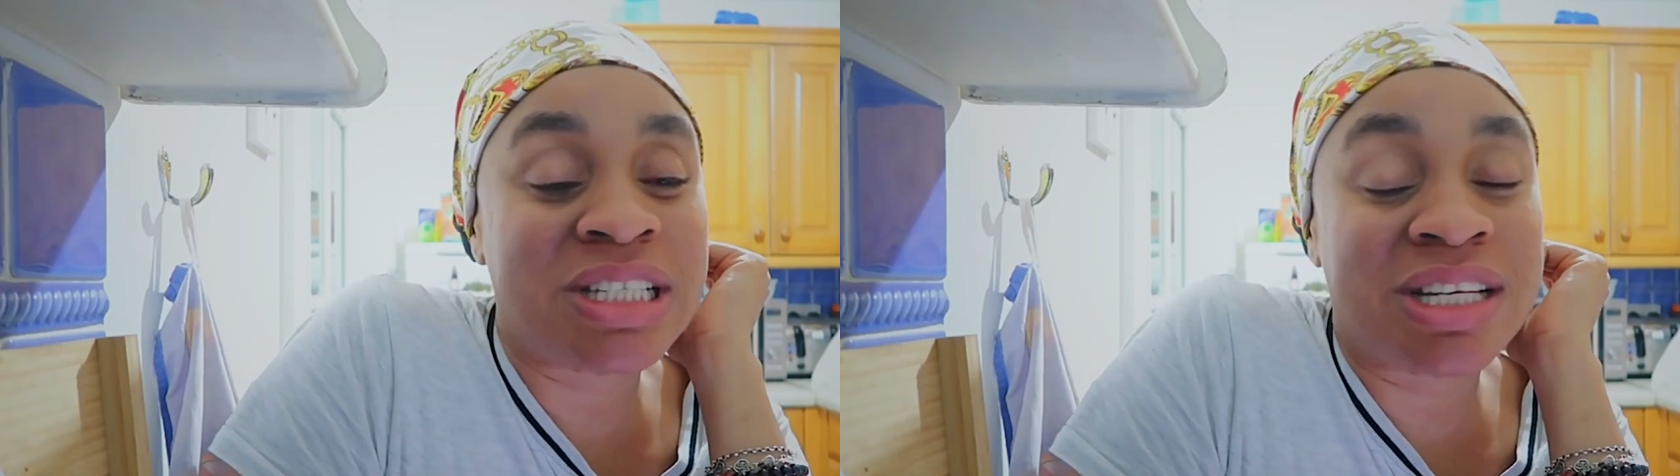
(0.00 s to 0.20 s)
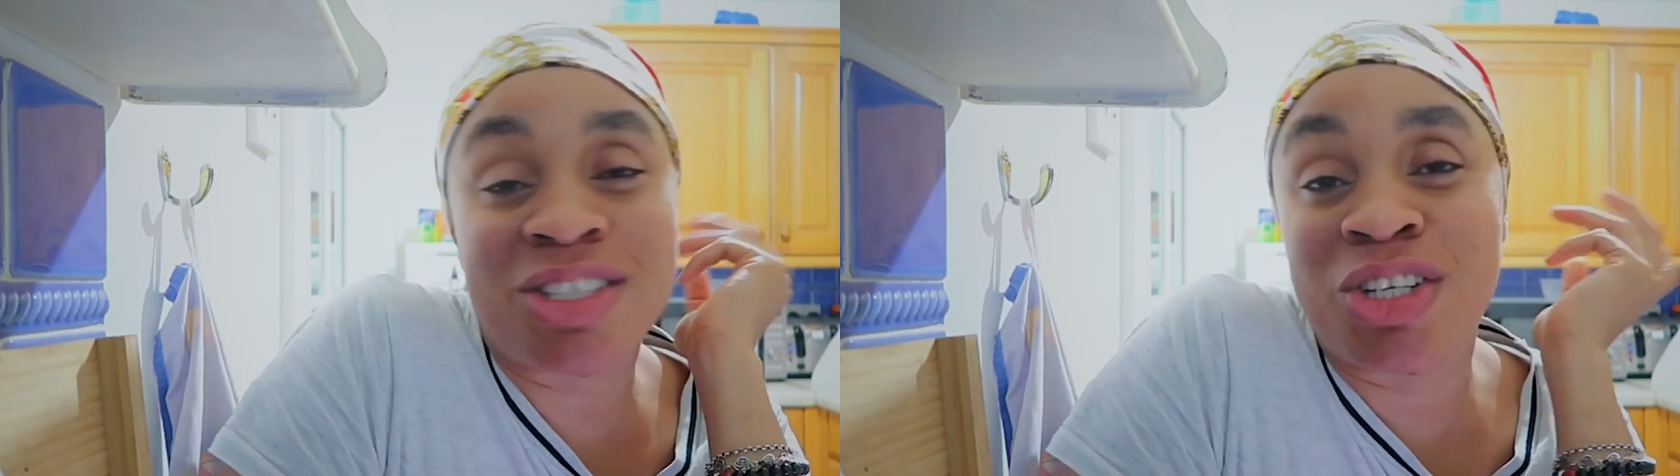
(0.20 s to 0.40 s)

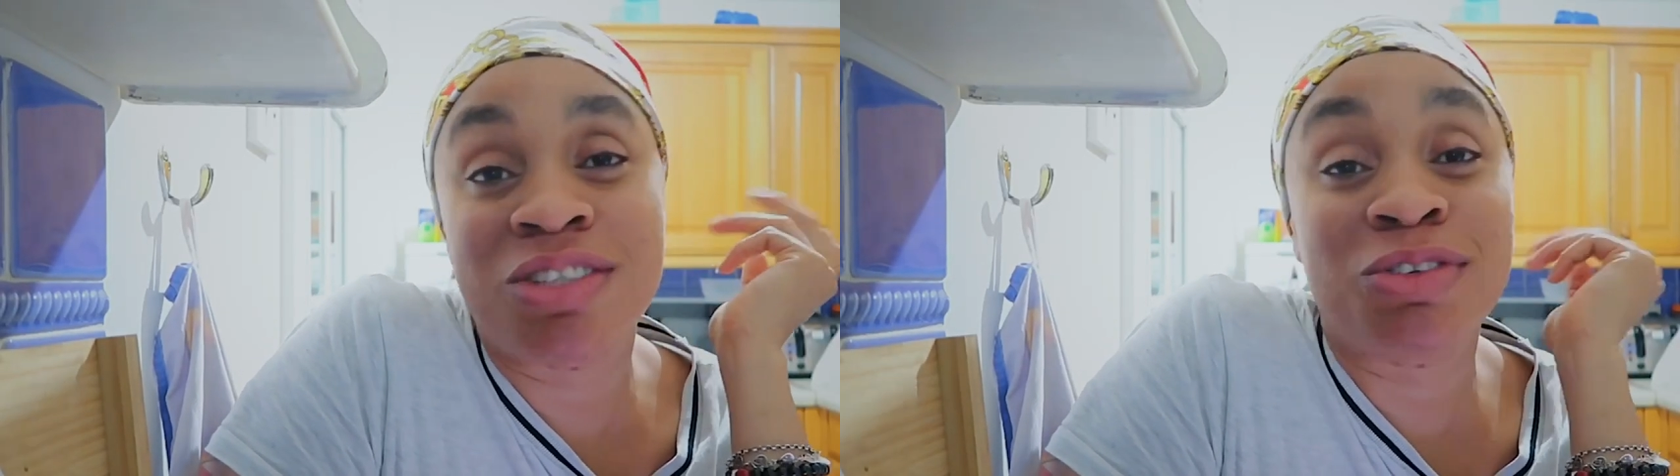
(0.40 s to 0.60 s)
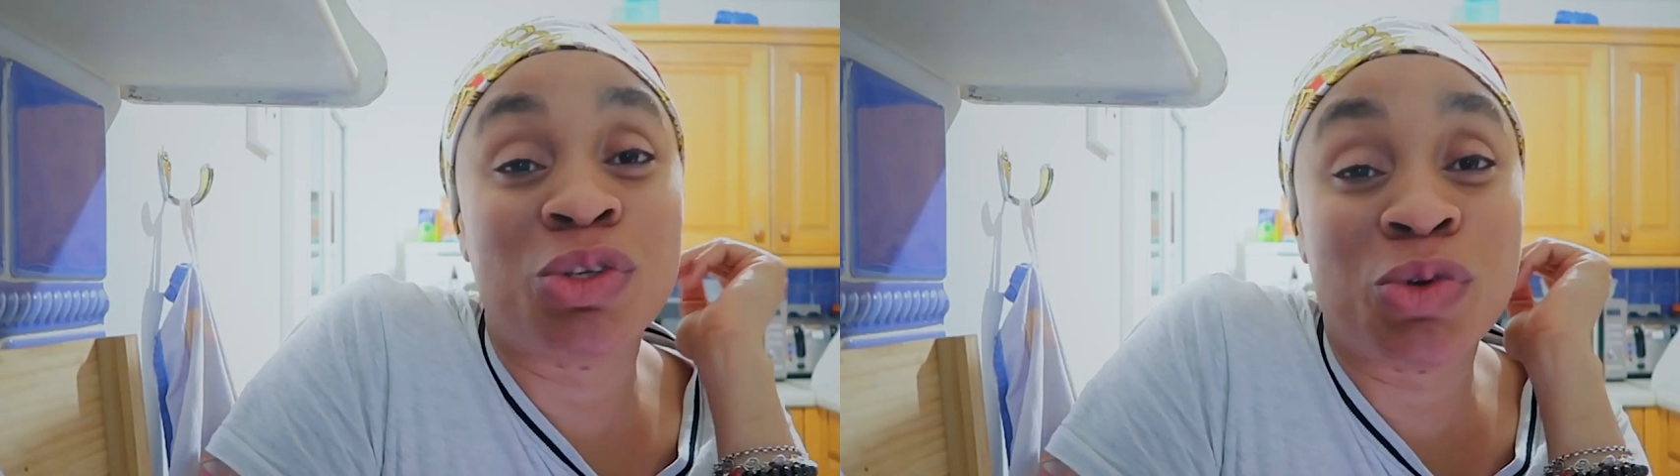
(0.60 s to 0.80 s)
said she
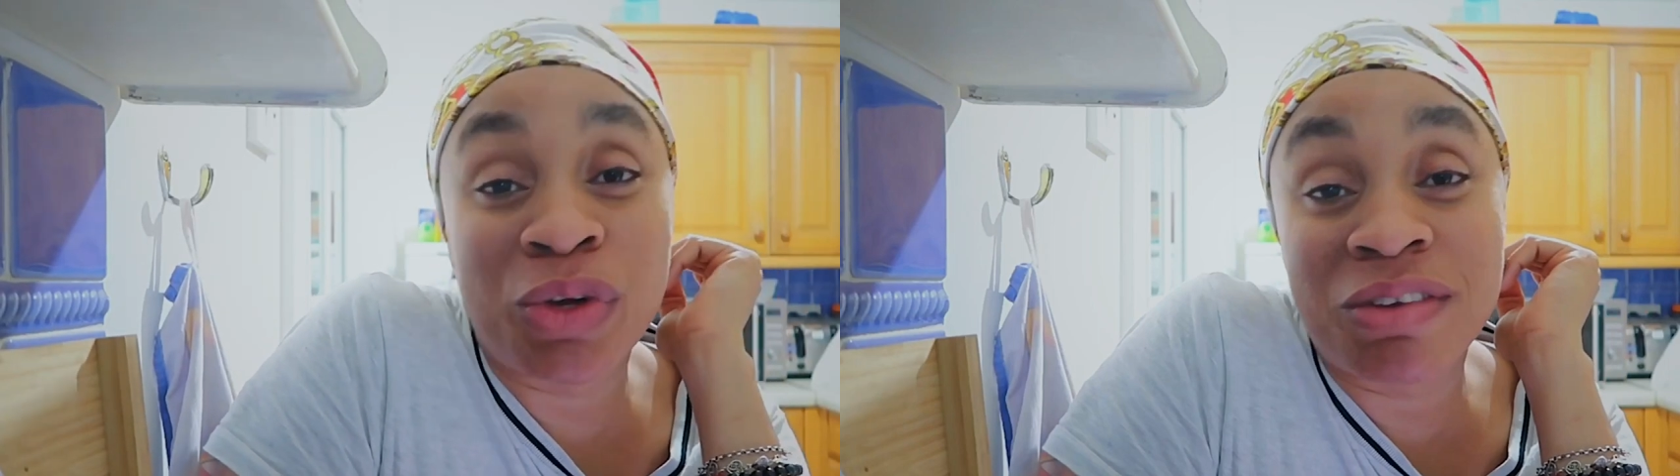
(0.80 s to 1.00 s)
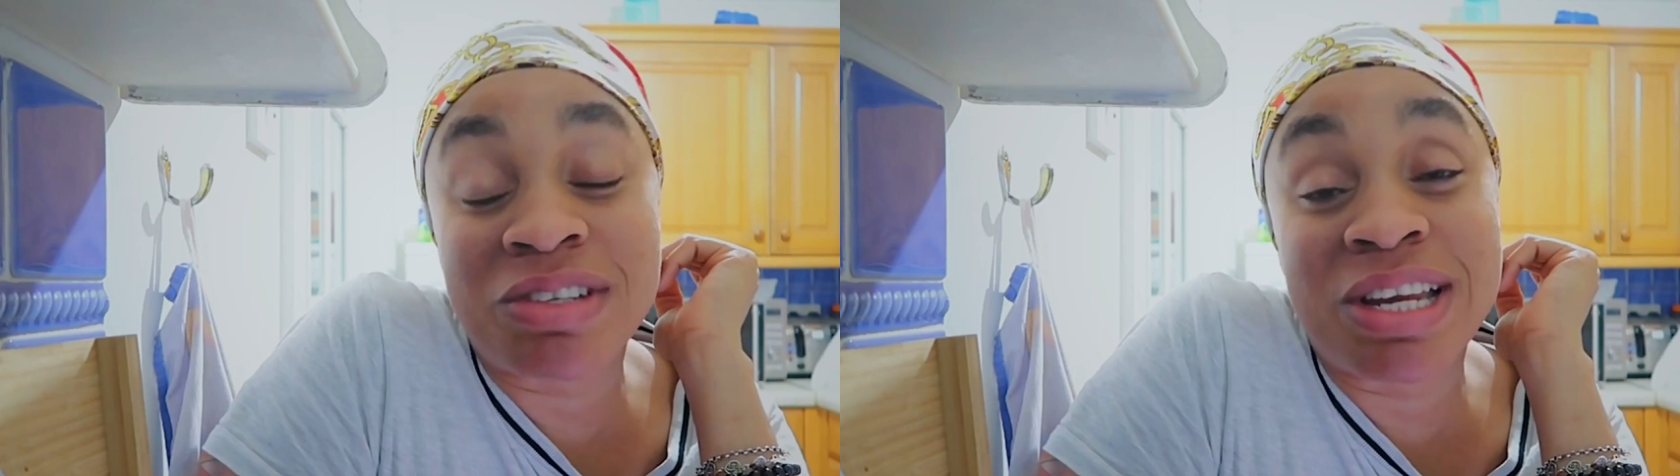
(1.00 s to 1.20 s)
doesn't even know
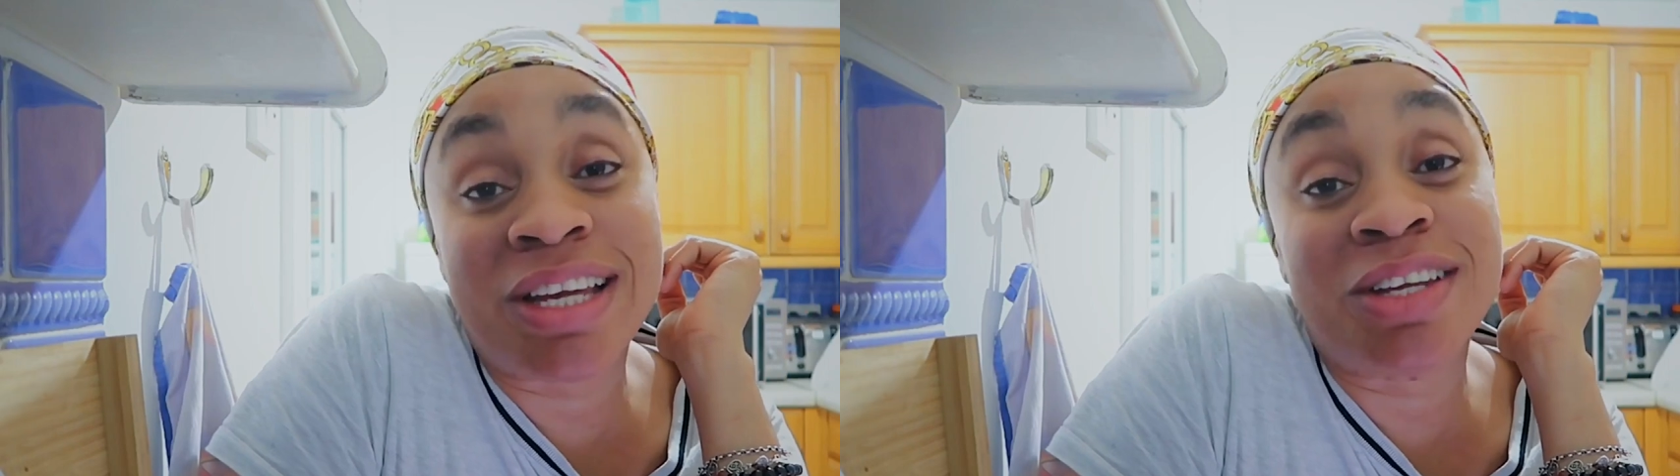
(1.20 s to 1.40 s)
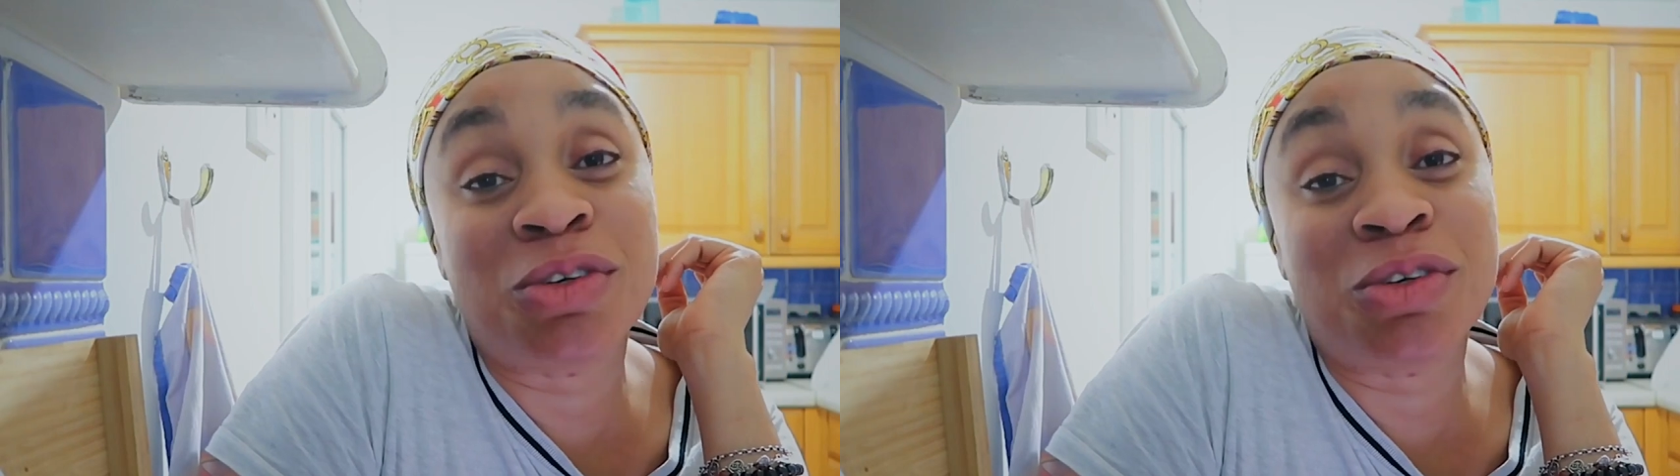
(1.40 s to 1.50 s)
if Nengi